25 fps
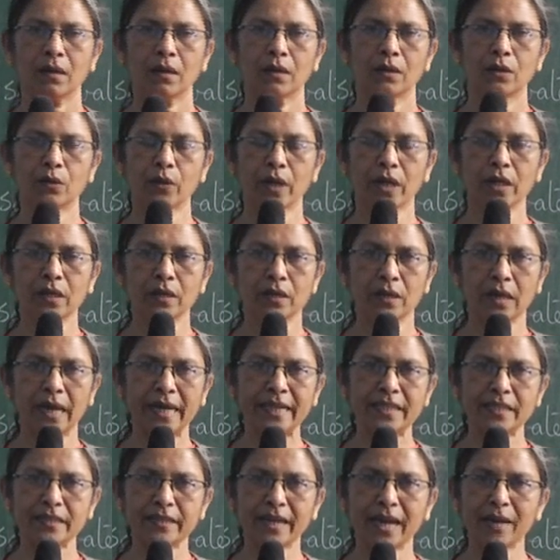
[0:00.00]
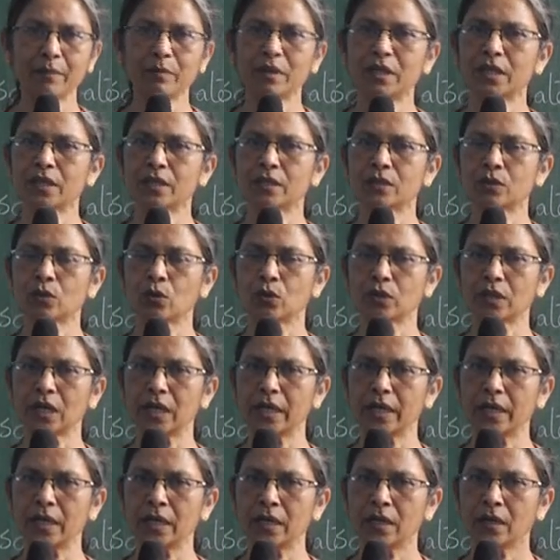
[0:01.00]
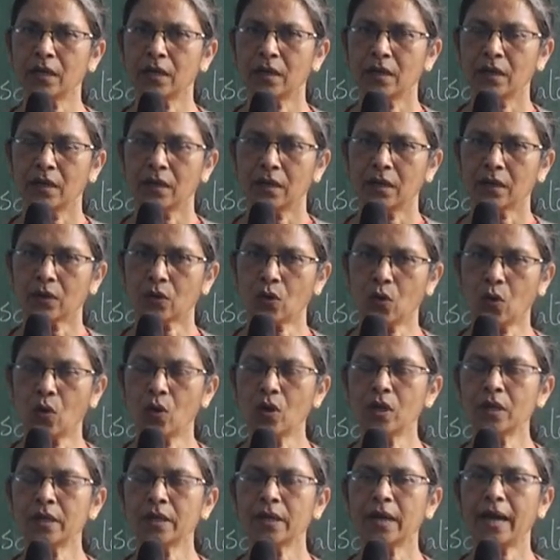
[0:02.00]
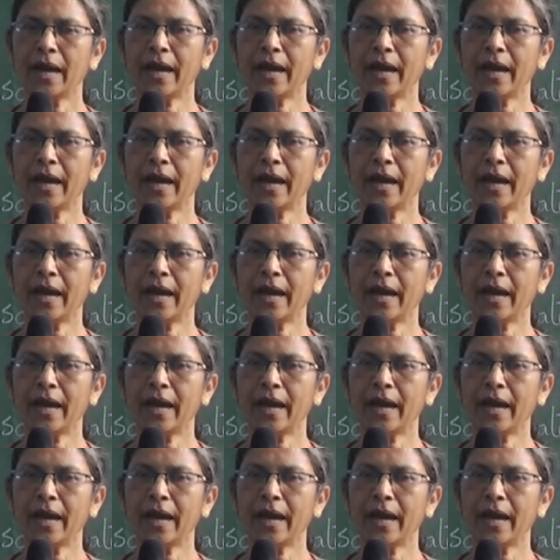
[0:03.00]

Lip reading: during night time it is totally cold,